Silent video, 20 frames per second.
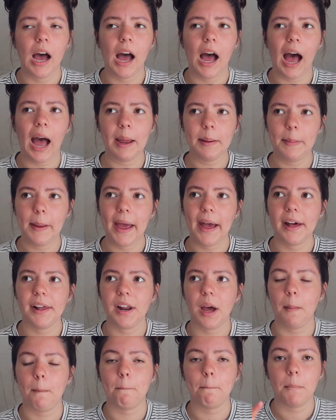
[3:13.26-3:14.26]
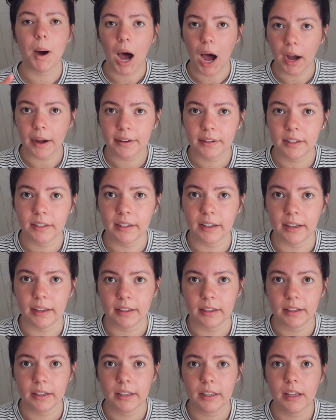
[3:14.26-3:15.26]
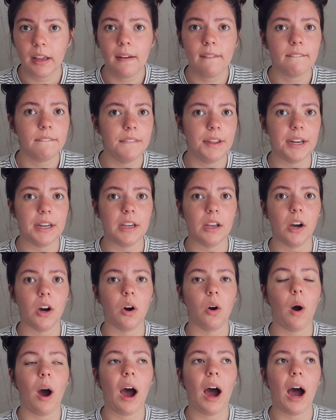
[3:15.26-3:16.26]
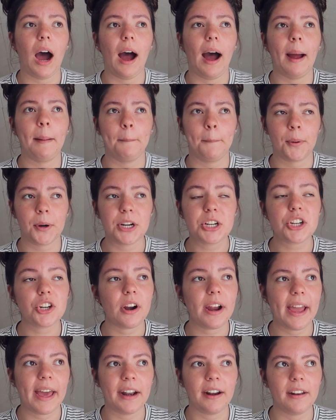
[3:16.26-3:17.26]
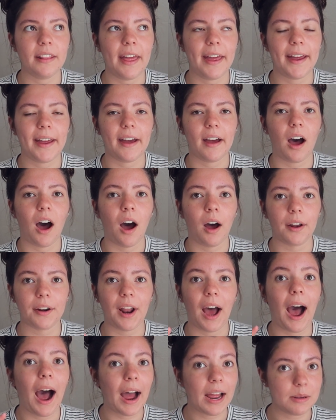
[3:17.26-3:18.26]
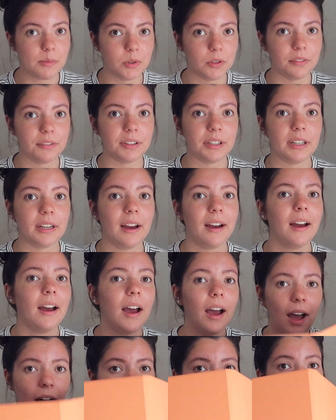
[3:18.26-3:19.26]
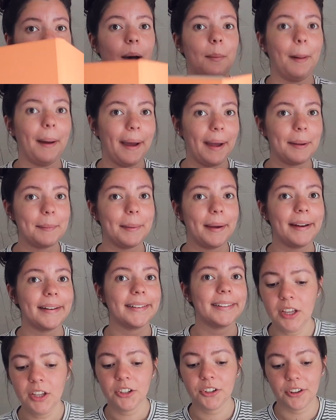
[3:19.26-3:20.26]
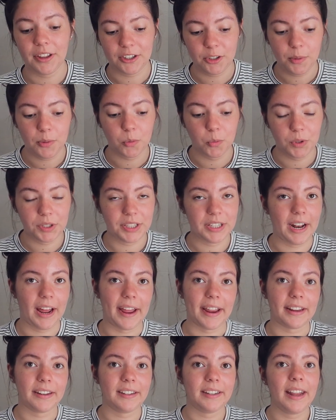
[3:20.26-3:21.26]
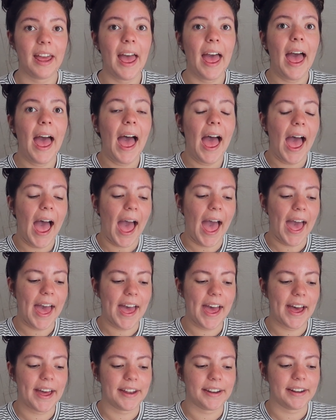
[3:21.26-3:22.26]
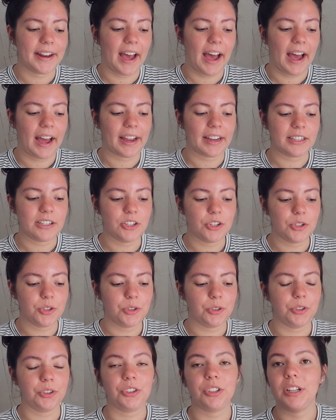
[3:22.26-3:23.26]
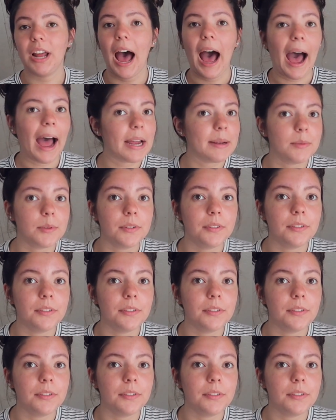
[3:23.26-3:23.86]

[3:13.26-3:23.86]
iPad unboxing video. I'm pretty sure I edited that on iMovie on my iPad, so that's been really nice. And I used I